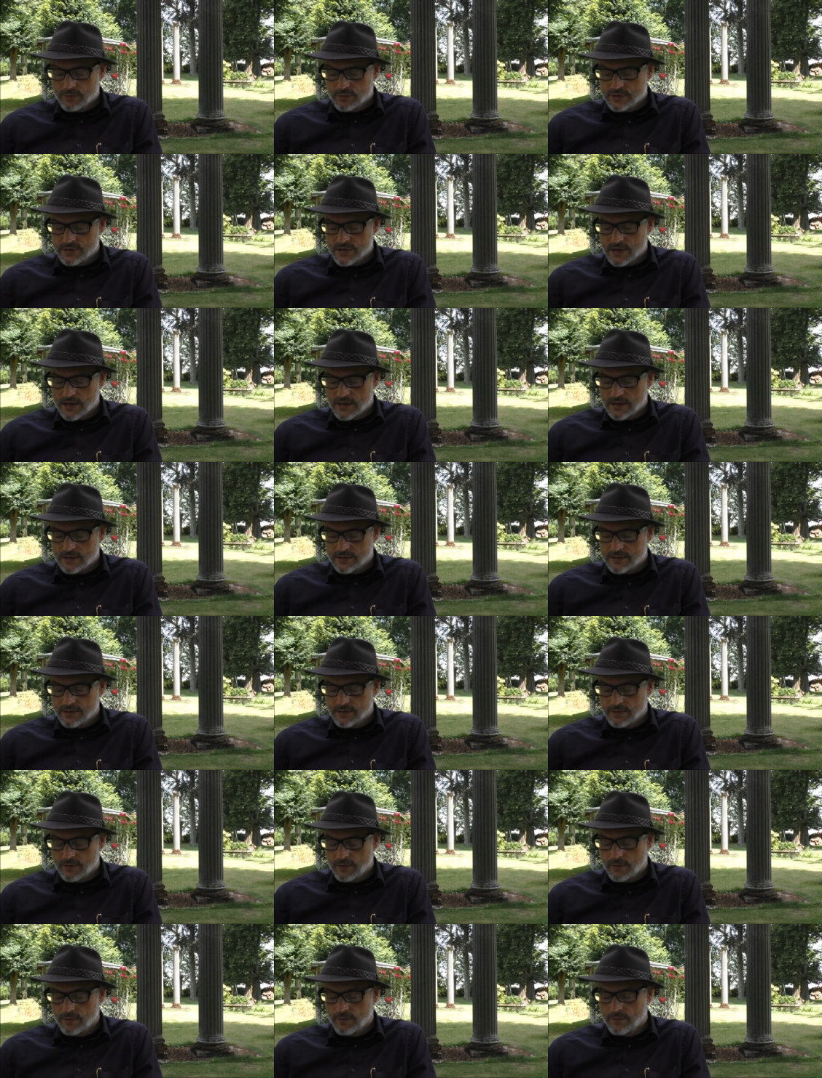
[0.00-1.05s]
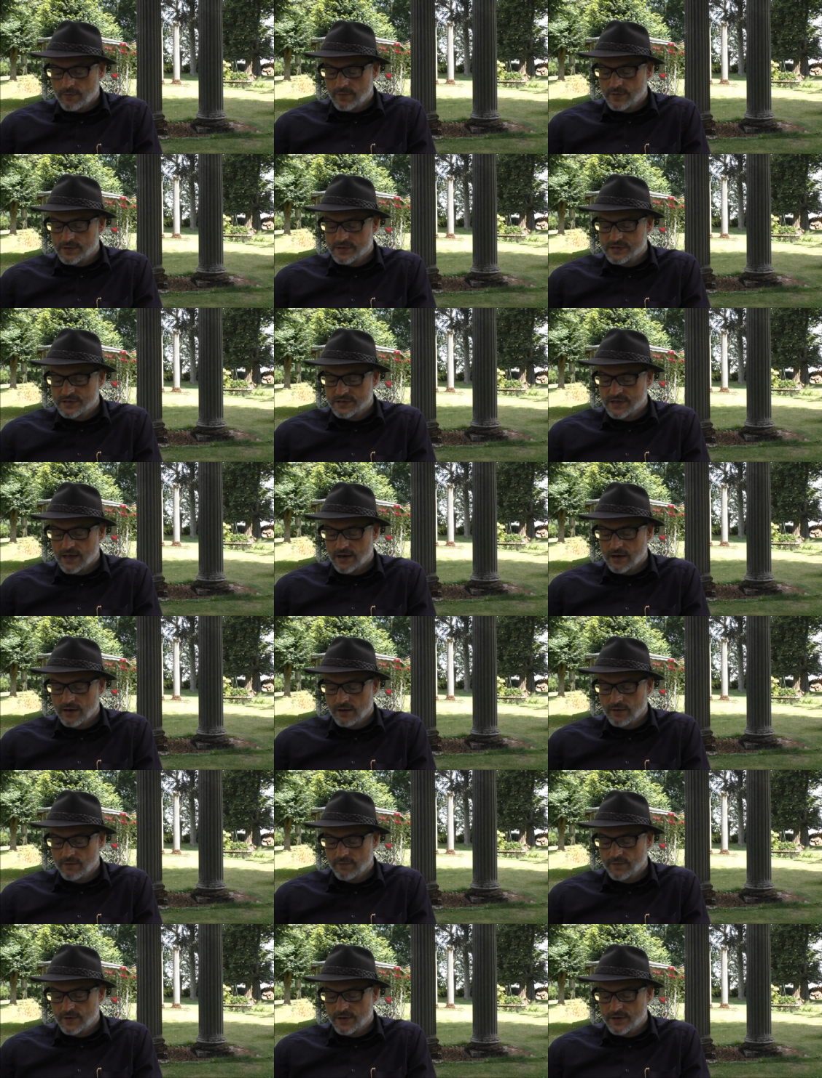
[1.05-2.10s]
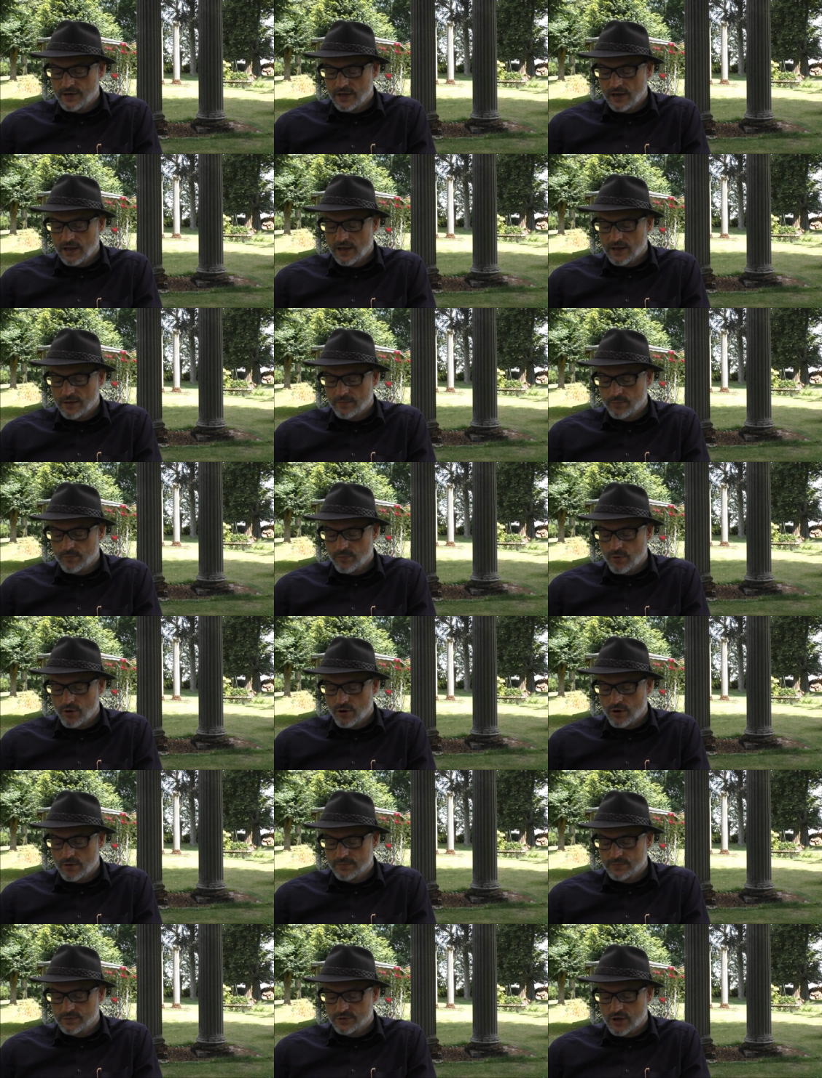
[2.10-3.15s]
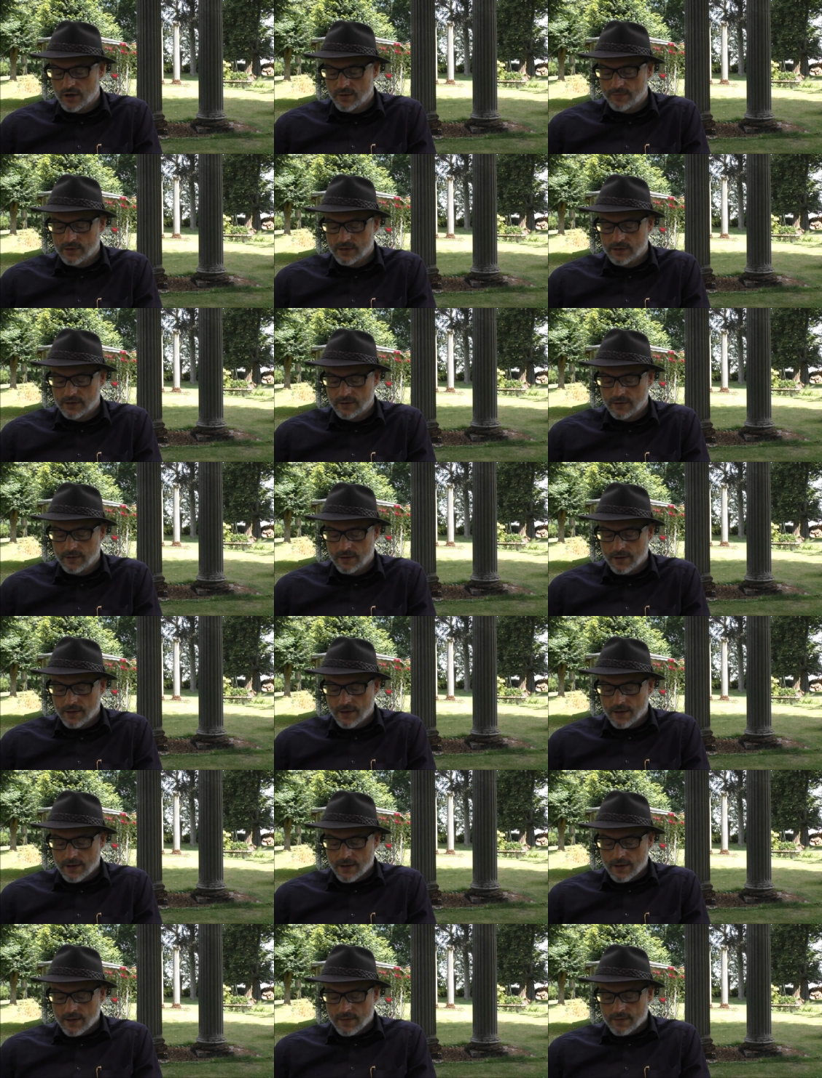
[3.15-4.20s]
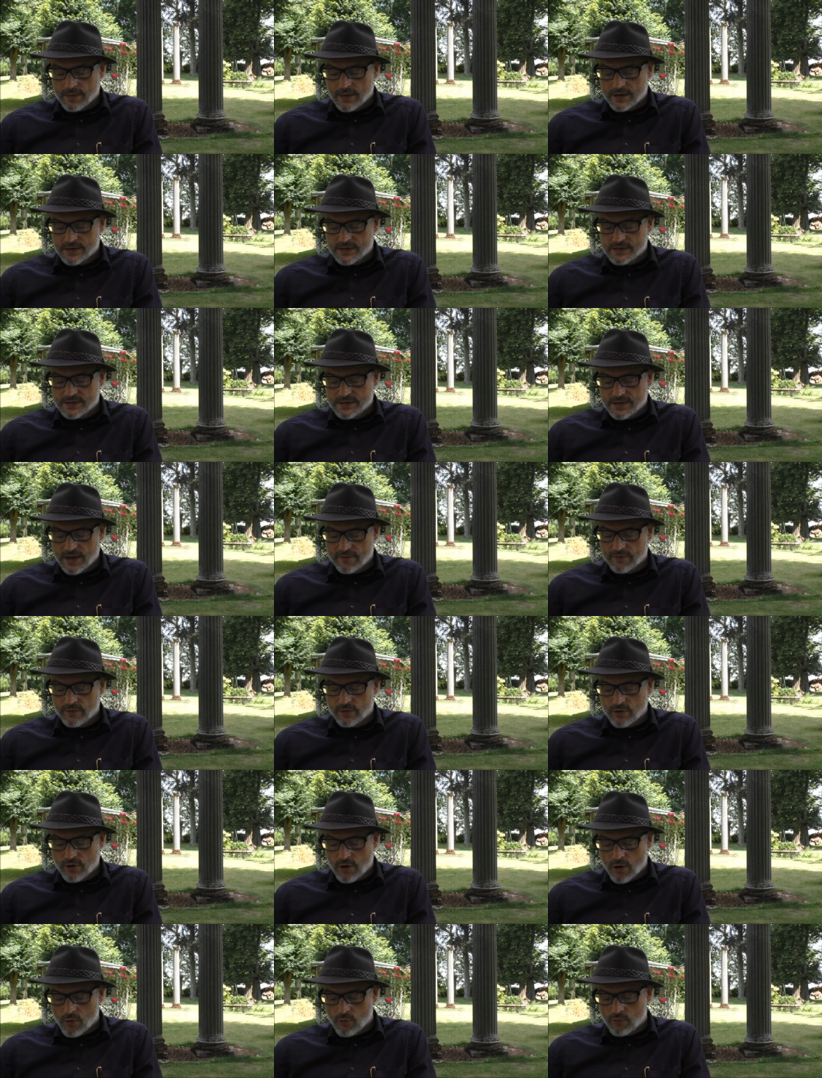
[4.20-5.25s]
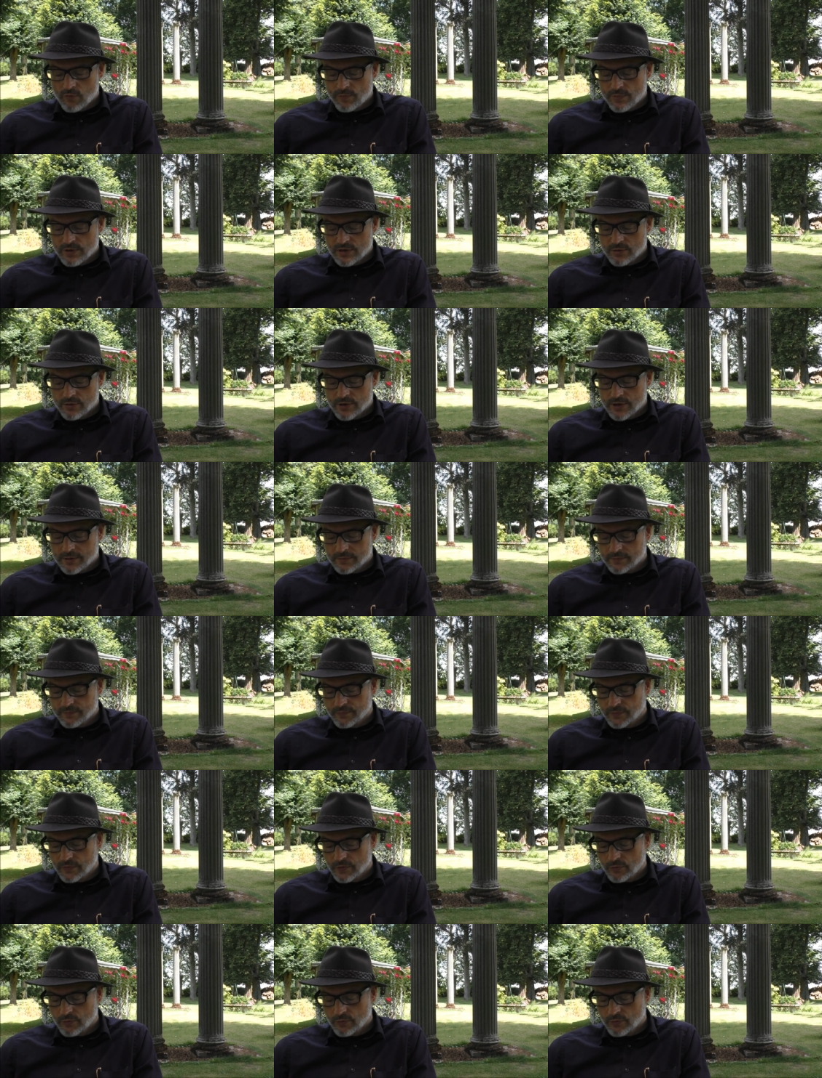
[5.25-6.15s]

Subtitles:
the result with a subtle vanilla bourbon topping that is never overbearing,